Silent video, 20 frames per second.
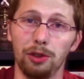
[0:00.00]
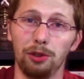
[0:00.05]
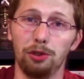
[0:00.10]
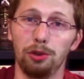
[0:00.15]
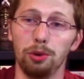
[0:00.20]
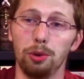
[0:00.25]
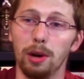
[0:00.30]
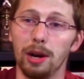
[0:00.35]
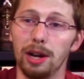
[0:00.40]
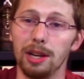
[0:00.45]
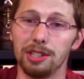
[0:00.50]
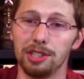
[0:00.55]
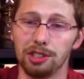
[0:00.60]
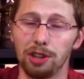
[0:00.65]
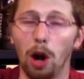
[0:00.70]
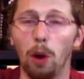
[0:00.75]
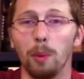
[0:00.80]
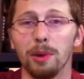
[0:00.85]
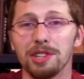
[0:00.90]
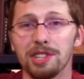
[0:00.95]
To
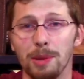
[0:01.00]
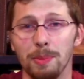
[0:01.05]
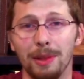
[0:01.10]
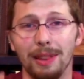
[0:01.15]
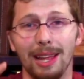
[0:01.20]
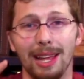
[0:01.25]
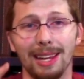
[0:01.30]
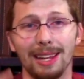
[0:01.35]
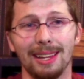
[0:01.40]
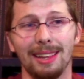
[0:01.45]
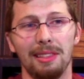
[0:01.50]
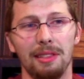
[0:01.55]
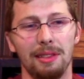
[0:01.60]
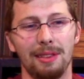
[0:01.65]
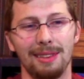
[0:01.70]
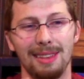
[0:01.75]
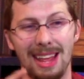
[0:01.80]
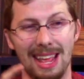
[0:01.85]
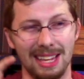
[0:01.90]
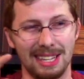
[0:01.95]
start with something that
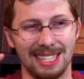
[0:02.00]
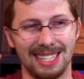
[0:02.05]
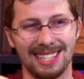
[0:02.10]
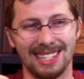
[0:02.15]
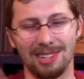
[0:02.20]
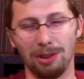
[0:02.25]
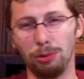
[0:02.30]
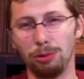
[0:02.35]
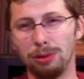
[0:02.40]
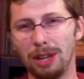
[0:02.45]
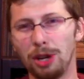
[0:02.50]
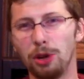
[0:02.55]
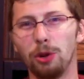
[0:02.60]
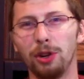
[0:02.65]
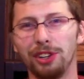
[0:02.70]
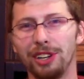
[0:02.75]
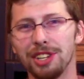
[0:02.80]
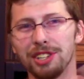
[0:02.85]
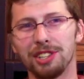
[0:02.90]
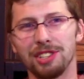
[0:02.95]
is so little
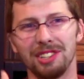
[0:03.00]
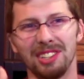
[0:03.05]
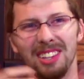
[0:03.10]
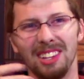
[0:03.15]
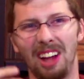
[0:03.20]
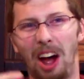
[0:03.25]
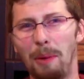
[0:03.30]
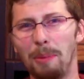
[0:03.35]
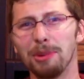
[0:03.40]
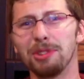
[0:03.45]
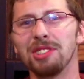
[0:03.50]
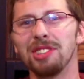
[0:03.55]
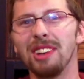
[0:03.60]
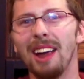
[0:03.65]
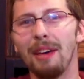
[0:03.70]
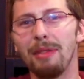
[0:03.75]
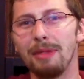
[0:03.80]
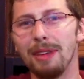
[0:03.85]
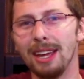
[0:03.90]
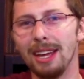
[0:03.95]
and does almost
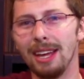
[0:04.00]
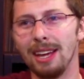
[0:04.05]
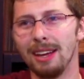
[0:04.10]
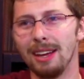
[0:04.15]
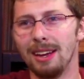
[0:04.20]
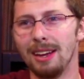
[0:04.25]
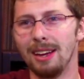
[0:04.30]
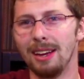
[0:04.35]
nothing,